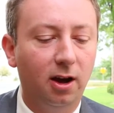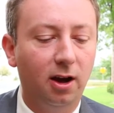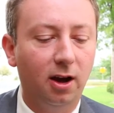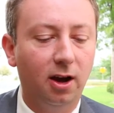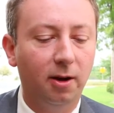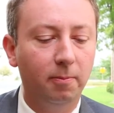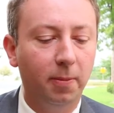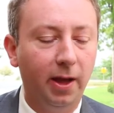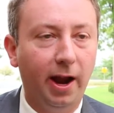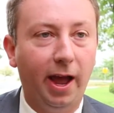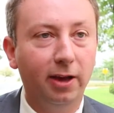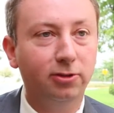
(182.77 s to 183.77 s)
Um,
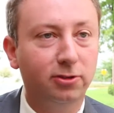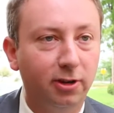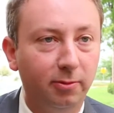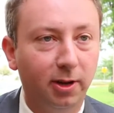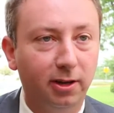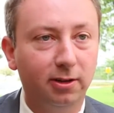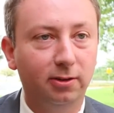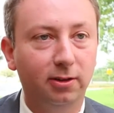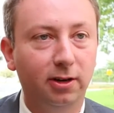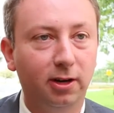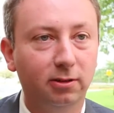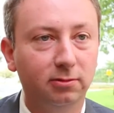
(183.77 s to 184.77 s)
and I asked her, I'm like,
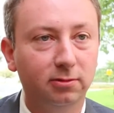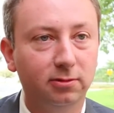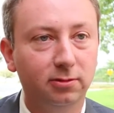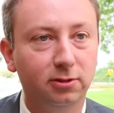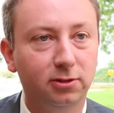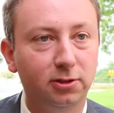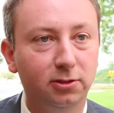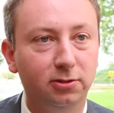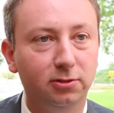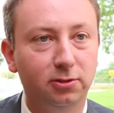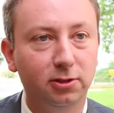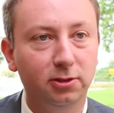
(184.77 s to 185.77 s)
you know, do
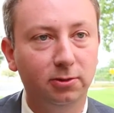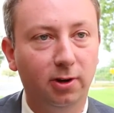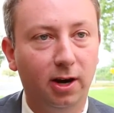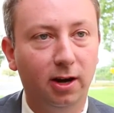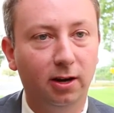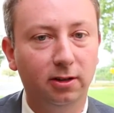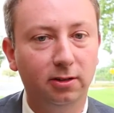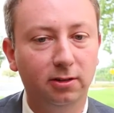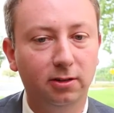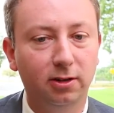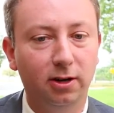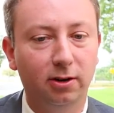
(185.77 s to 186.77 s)
you, do you, uh,
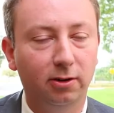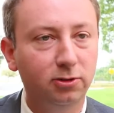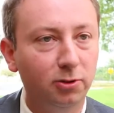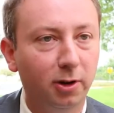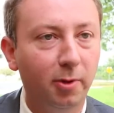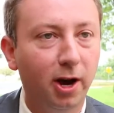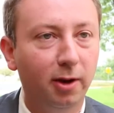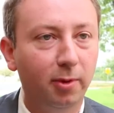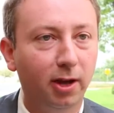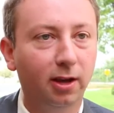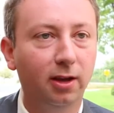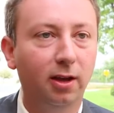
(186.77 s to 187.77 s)
you know, do you want to marry
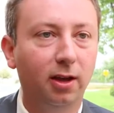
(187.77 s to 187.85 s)
me?